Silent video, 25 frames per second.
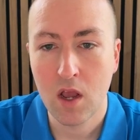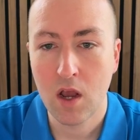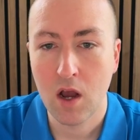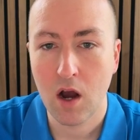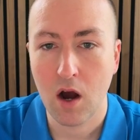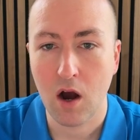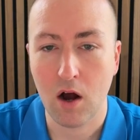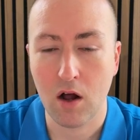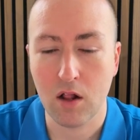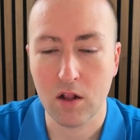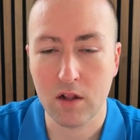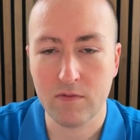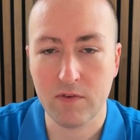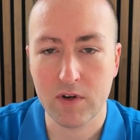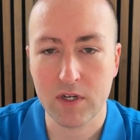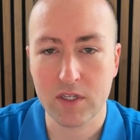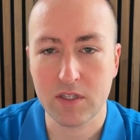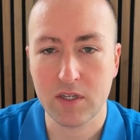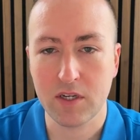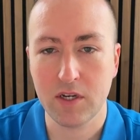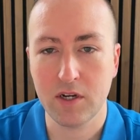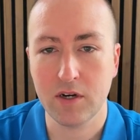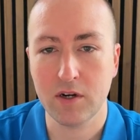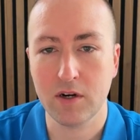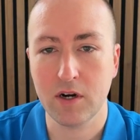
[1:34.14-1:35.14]
All of us
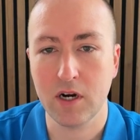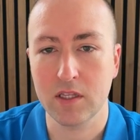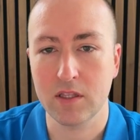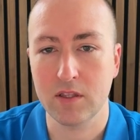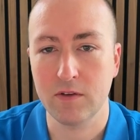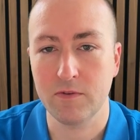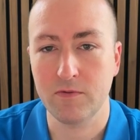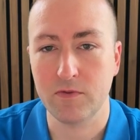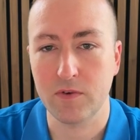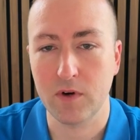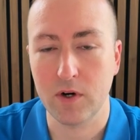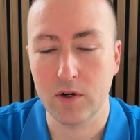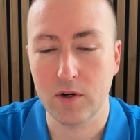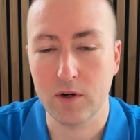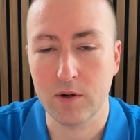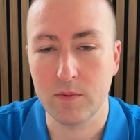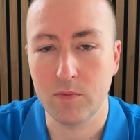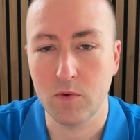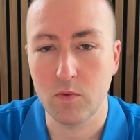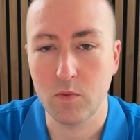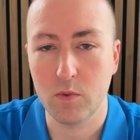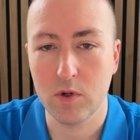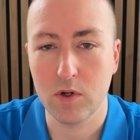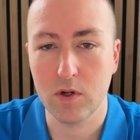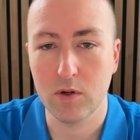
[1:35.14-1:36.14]
here at the
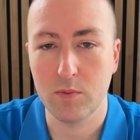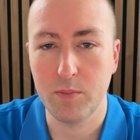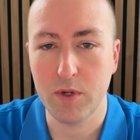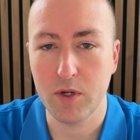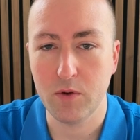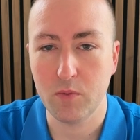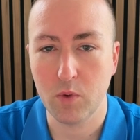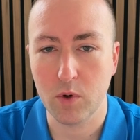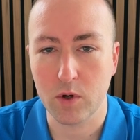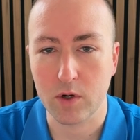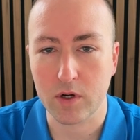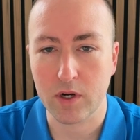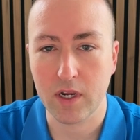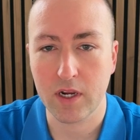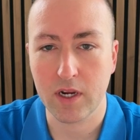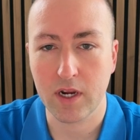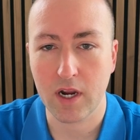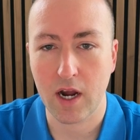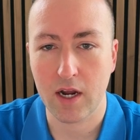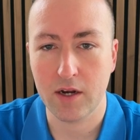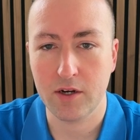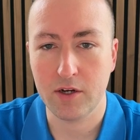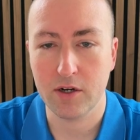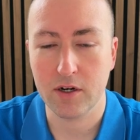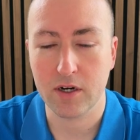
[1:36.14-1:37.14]
firm will be working
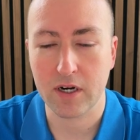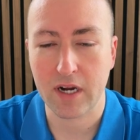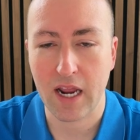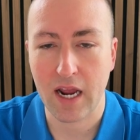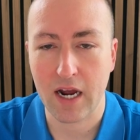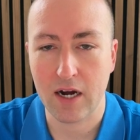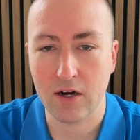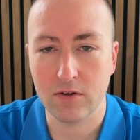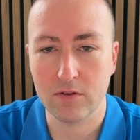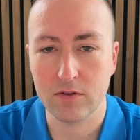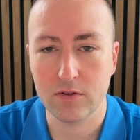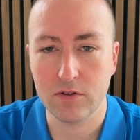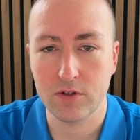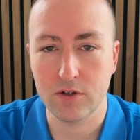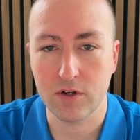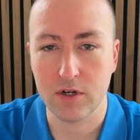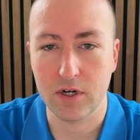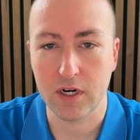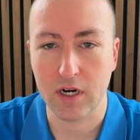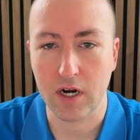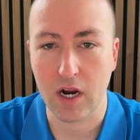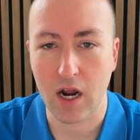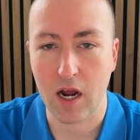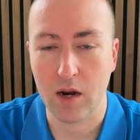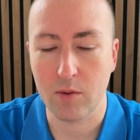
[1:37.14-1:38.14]
on your account
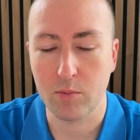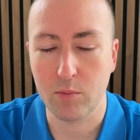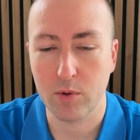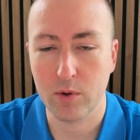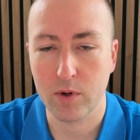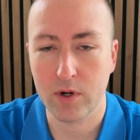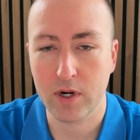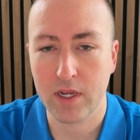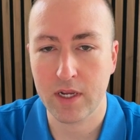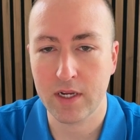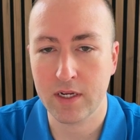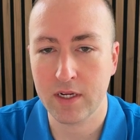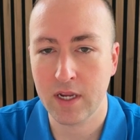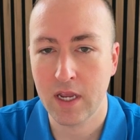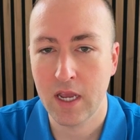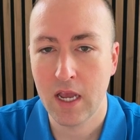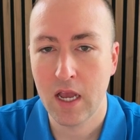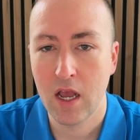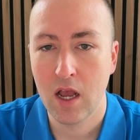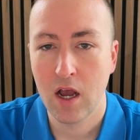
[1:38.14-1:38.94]
during onboarding.